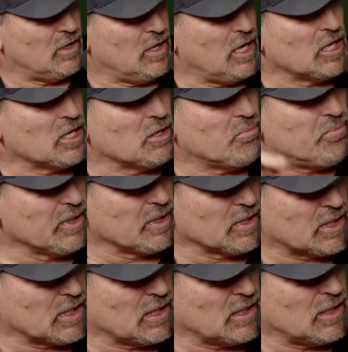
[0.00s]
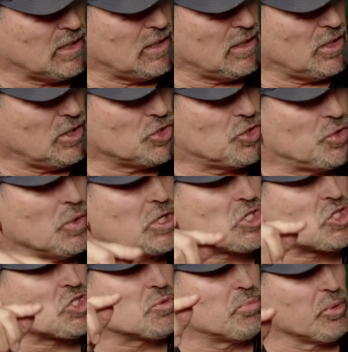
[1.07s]
an ability to
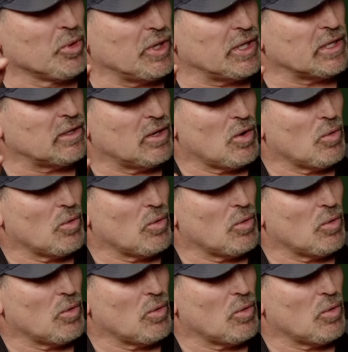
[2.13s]
exploit,